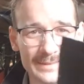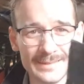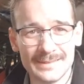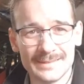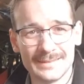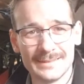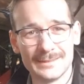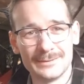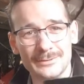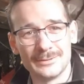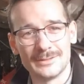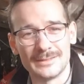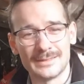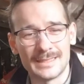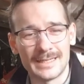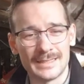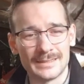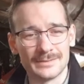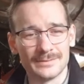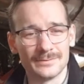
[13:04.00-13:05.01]
this was
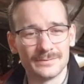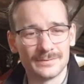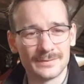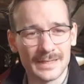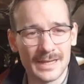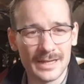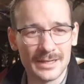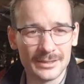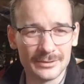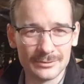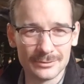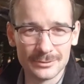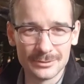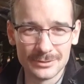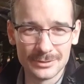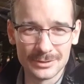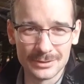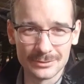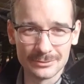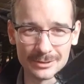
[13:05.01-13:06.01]
just out of
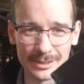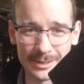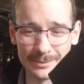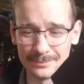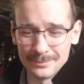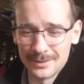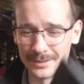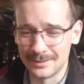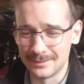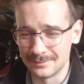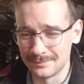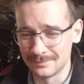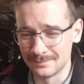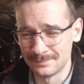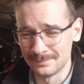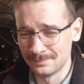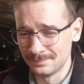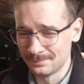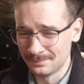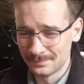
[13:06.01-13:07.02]
kangaroo scrap, and
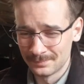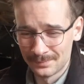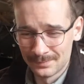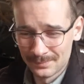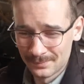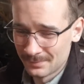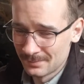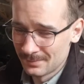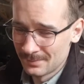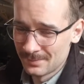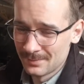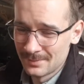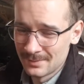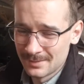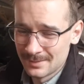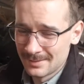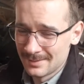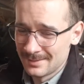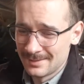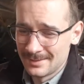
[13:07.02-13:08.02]

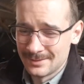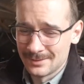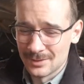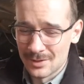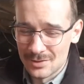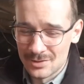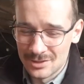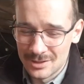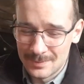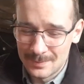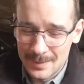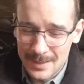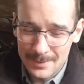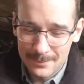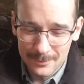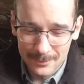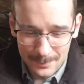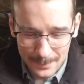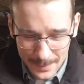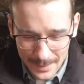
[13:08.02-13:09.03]
so just
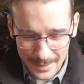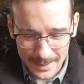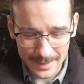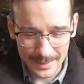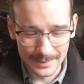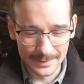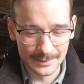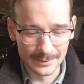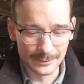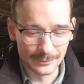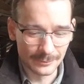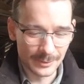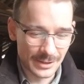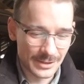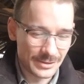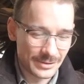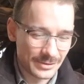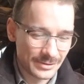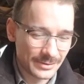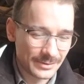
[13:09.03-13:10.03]
be prepared that
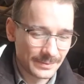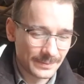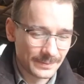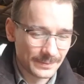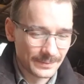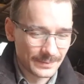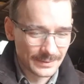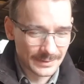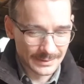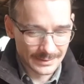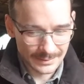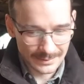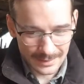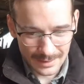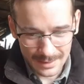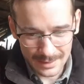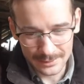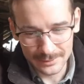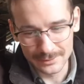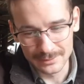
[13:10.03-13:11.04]
when you
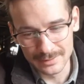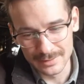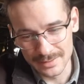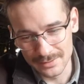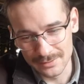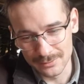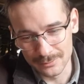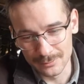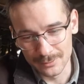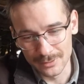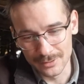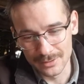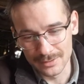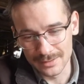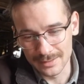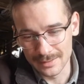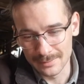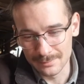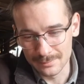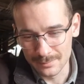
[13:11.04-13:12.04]
start your leather
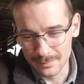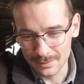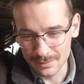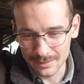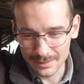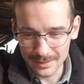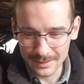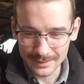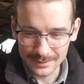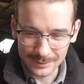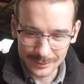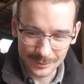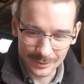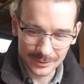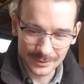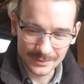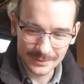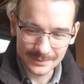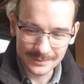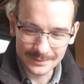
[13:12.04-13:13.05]
work, it might
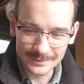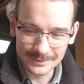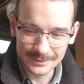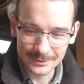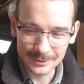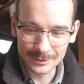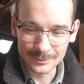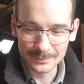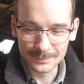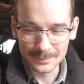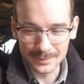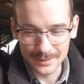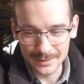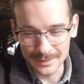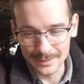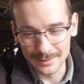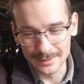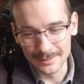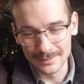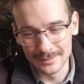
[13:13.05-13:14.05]
not, you know,
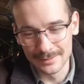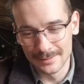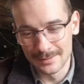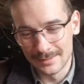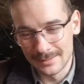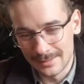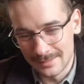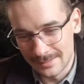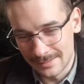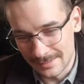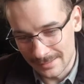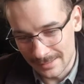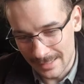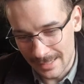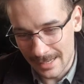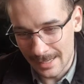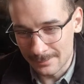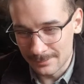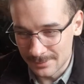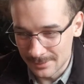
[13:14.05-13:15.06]
be
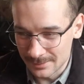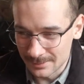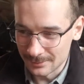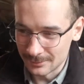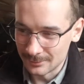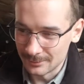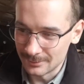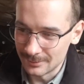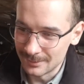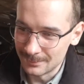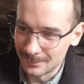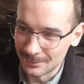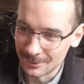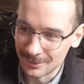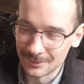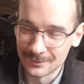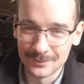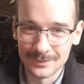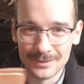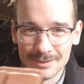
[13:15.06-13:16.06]
absolutely
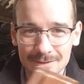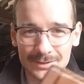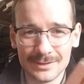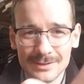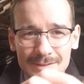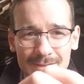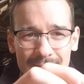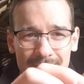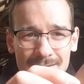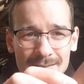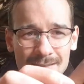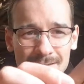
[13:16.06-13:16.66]
perfect. You know, here's